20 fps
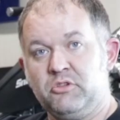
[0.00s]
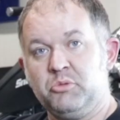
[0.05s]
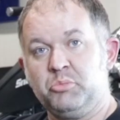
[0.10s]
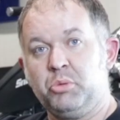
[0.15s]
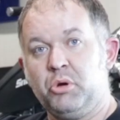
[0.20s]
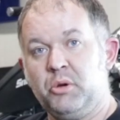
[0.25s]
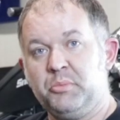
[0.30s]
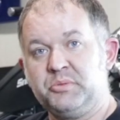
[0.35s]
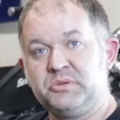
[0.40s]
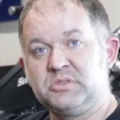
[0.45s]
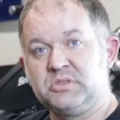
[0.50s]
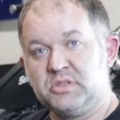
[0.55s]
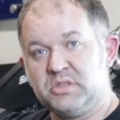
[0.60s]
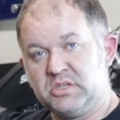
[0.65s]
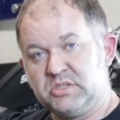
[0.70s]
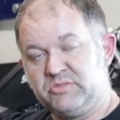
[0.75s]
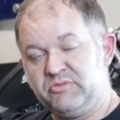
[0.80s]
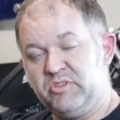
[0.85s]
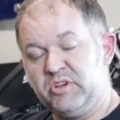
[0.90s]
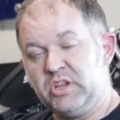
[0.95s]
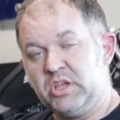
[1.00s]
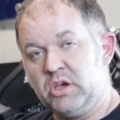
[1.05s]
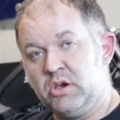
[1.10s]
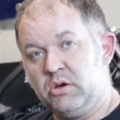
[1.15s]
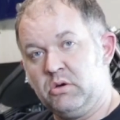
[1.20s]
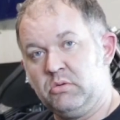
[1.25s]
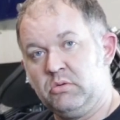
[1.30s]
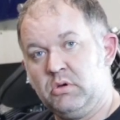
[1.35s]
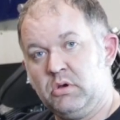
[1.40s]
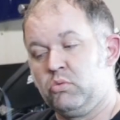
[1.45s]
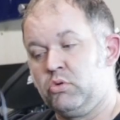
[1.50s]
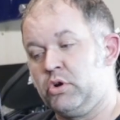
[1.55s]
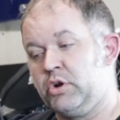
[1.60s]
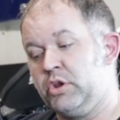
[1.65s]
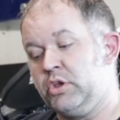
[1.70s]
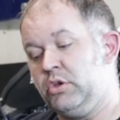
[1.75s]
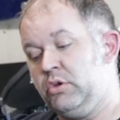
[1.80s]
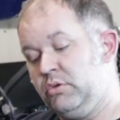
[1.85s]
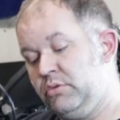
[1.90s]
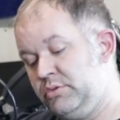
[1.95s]
the purpose of this video, we're
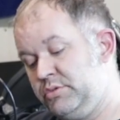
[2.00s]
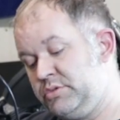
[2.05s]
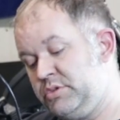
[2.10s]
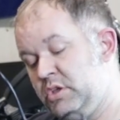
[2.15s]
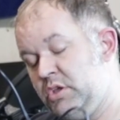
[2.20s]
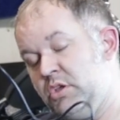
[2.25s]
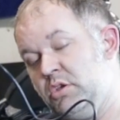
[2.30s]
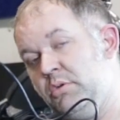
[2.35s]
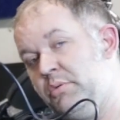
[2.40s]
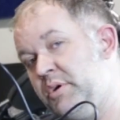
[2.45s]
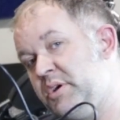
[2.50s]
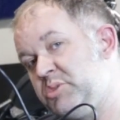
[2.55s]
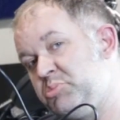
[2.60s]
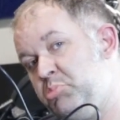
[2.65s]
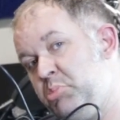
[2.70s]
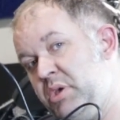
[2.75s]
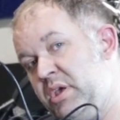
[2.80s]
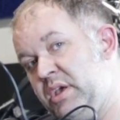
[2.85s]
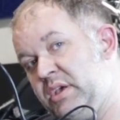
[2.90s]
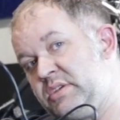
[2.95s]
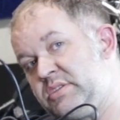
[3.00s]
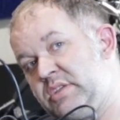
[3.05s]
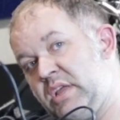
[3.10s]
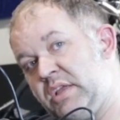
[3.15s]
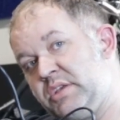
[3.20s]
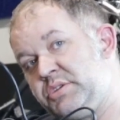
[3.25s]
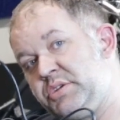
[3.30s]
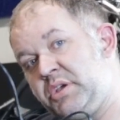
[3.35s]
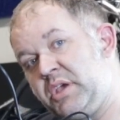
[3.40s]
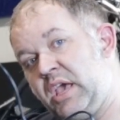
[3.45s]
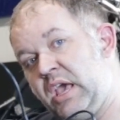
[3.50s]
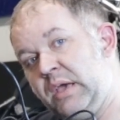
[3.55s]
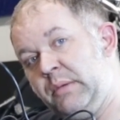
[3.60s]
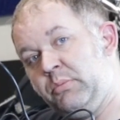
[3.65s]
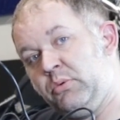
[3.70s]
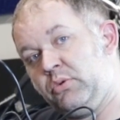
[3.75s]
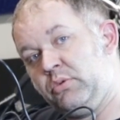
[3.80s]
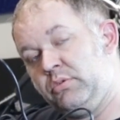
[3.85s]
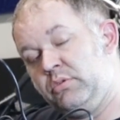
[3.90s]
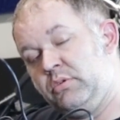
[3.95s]
going to use the USB extension
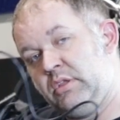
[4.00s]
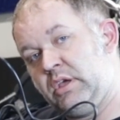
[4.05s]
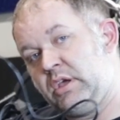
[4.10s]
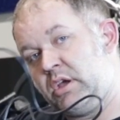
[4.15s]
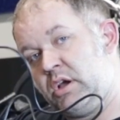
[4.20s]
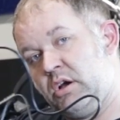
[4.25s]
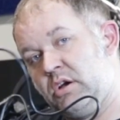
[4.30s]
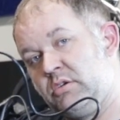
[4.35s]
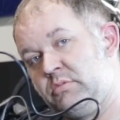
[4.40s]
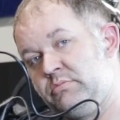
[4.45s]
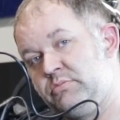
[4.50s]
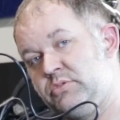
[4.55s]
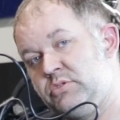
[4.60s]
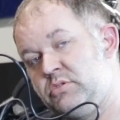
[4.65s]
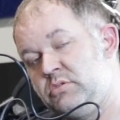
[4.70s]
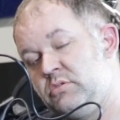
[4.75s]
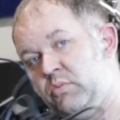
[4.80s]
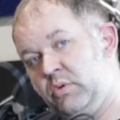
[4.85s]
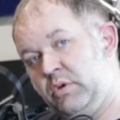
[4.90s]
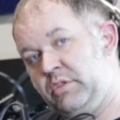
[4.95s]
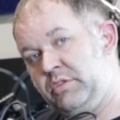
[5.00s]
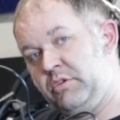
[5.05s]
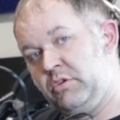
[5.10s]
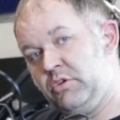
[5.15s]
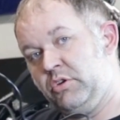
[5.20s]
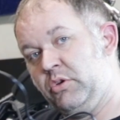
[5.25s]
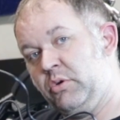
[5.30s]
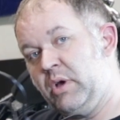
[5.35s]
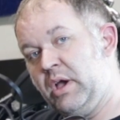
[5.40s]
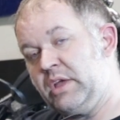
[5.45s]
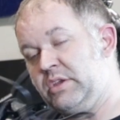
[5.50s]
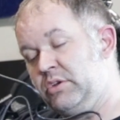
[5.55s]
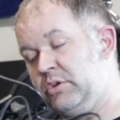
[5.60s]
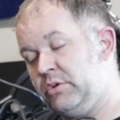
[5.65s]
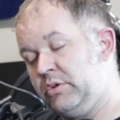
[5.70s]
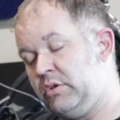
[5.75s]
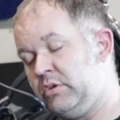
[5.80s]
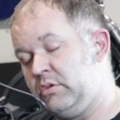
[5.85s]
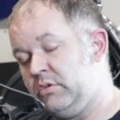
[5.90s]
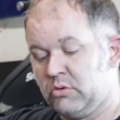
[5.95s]
cable that comes with your new head
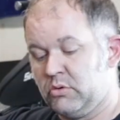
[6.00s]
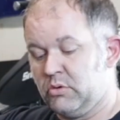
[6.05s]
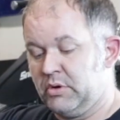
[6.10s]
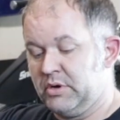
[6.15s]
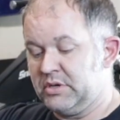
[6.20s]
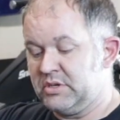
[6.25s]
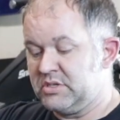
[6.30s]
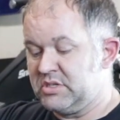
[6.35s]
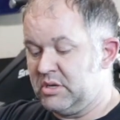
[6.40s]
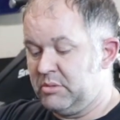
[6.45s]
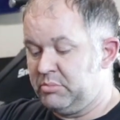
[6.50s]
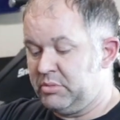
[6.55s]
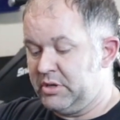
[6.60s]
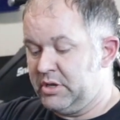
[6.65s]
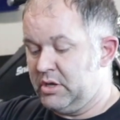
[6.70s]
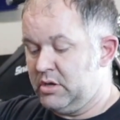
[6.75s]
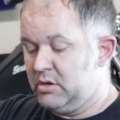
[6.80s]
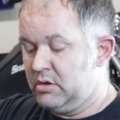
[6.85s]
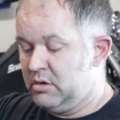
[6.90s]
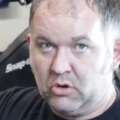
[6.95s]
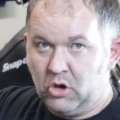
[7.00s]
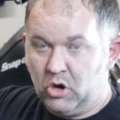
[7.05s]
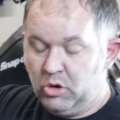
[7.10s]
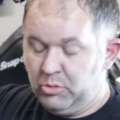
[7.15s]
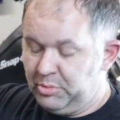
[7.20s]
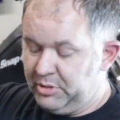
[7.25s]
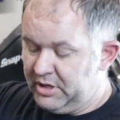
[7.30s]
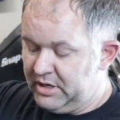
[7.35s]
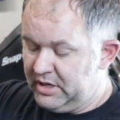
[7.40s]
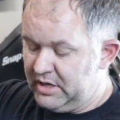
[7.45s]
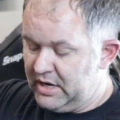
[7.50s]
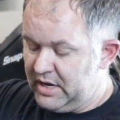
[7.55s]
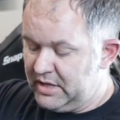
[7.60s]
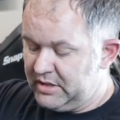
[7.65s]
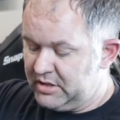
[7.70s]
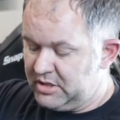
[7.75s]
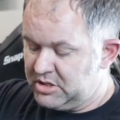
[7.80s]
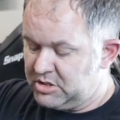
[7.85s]
unit. We're going to simply open it at the